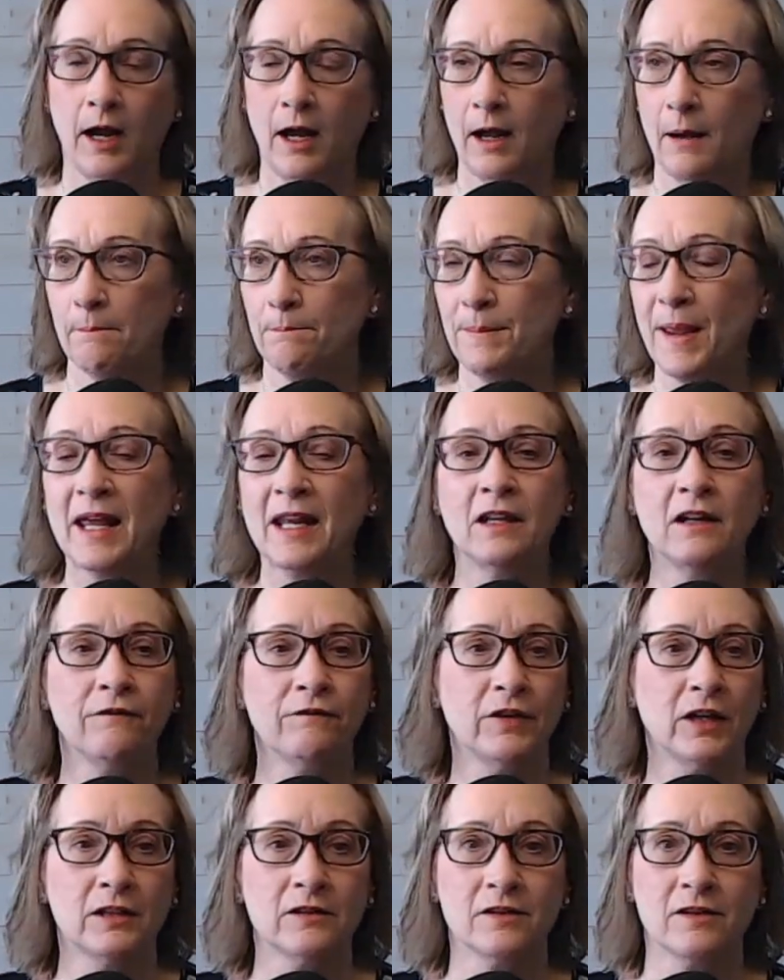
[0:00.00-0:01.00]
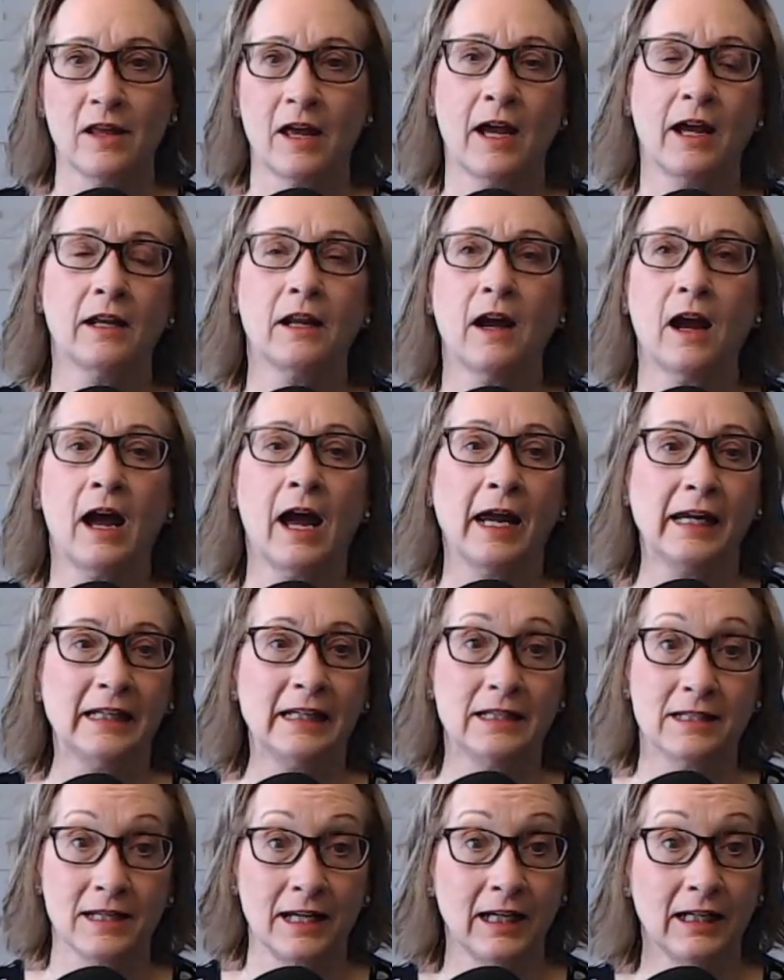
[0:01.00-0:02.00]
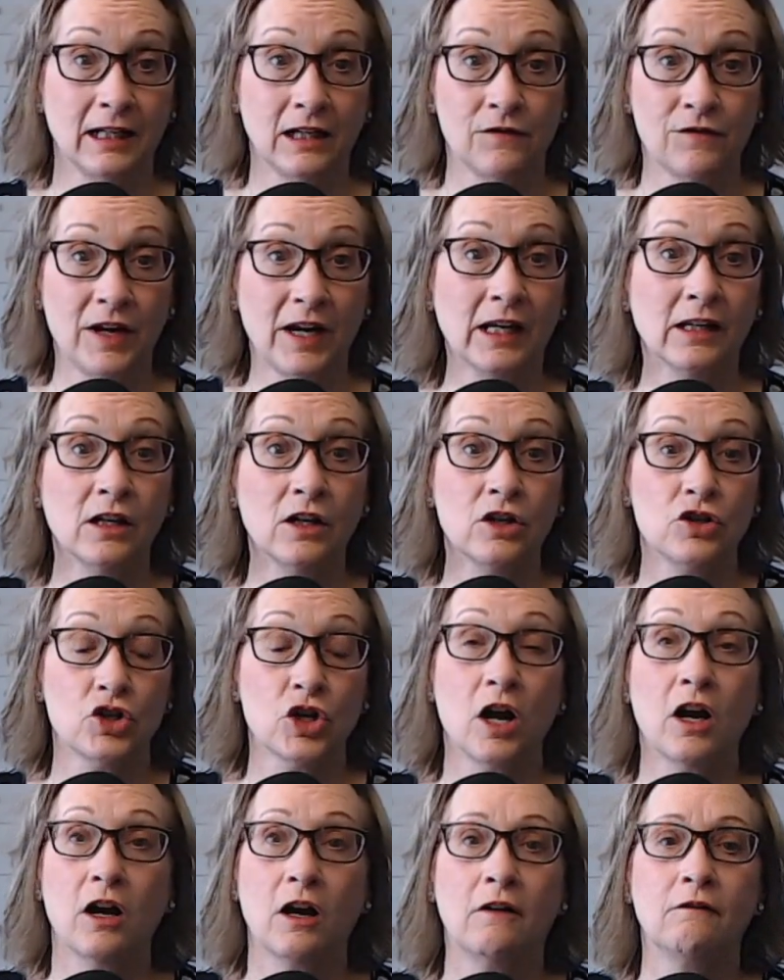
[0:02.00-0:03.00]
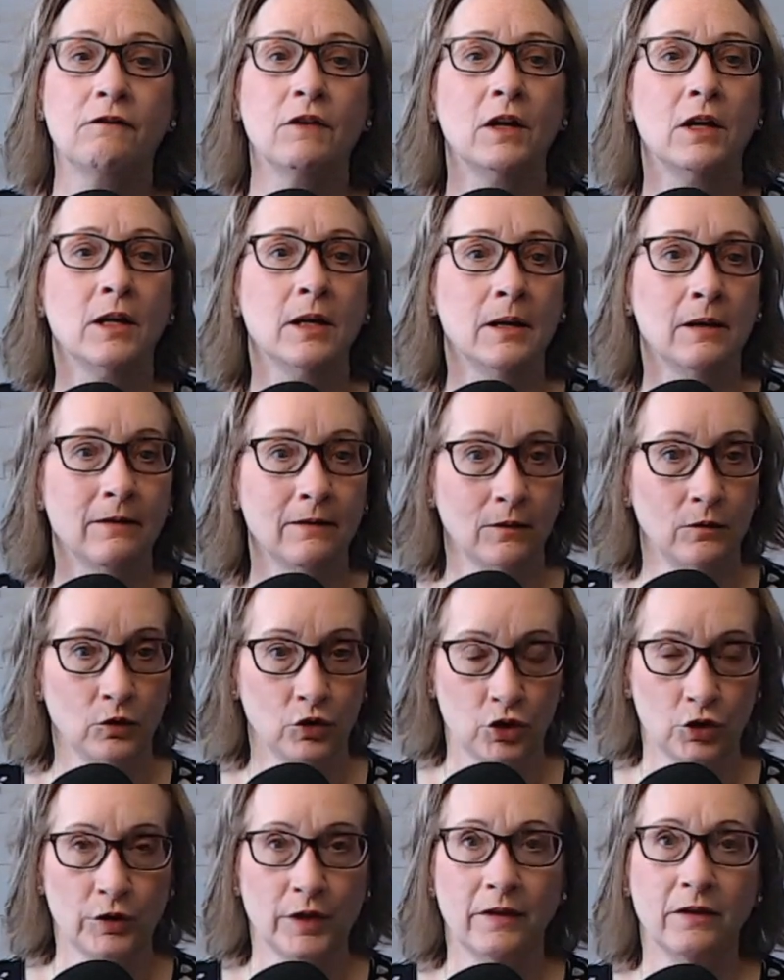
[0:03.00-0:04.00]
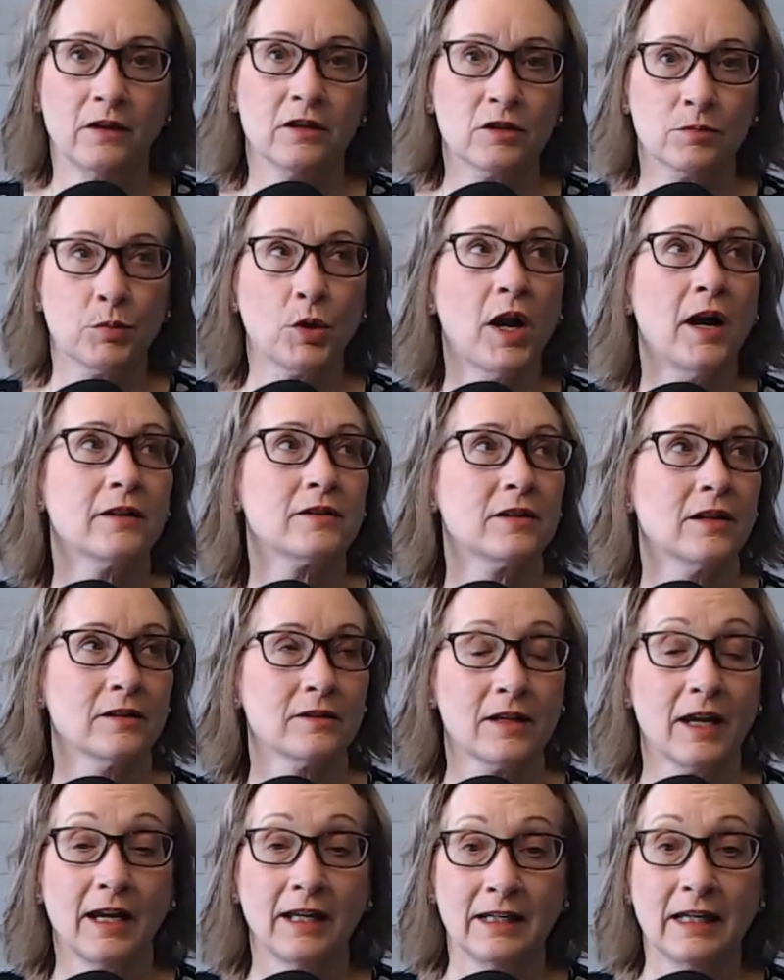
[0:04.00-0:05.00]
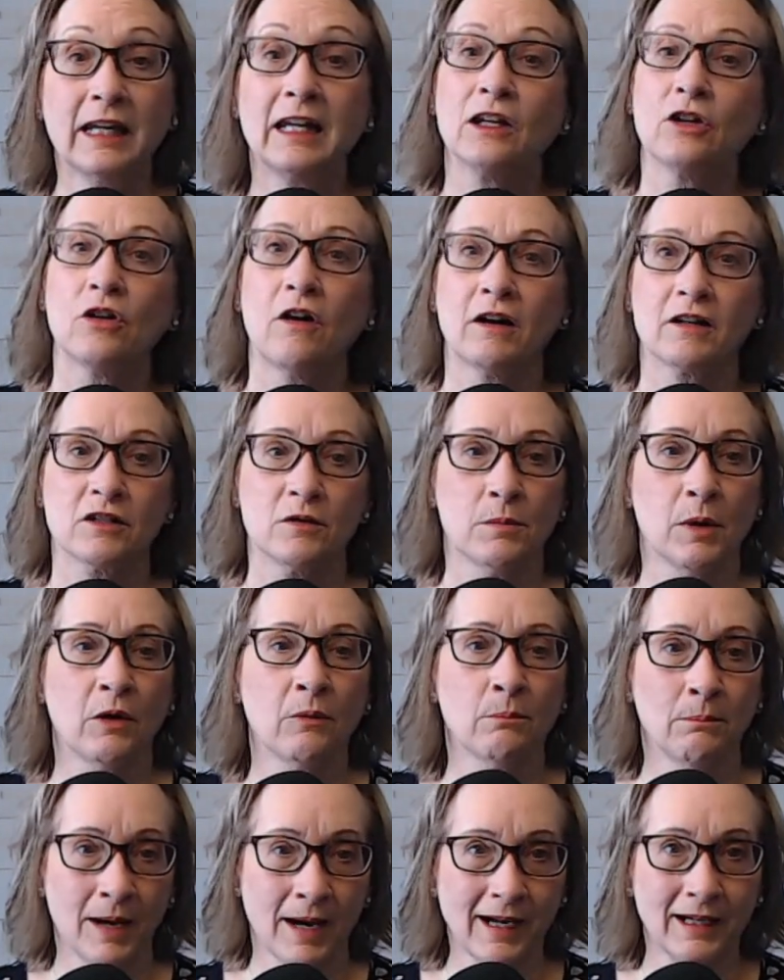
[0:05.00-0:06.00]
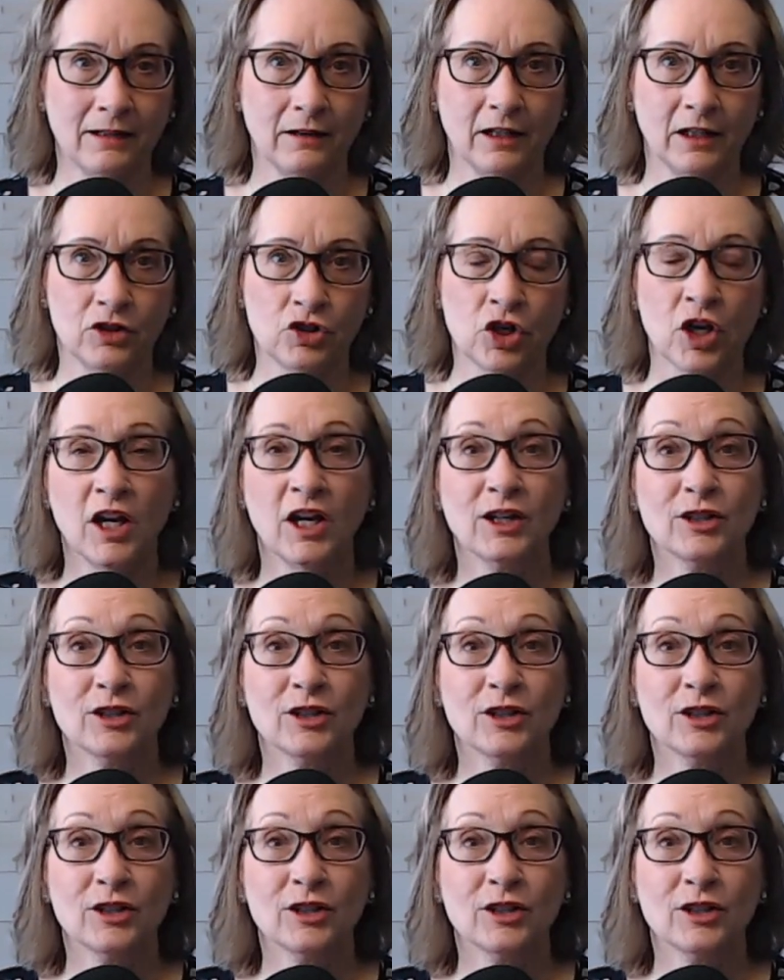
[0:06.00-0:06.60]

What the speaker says: benefits that I can take advantage of during this process? And he talked about mileage.